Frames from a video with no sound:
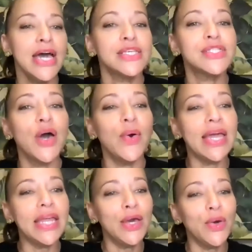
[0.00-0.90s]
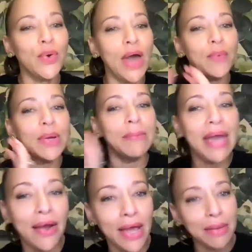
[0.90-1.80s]
So anywho, got
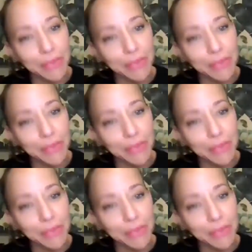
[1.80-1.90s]
remarried,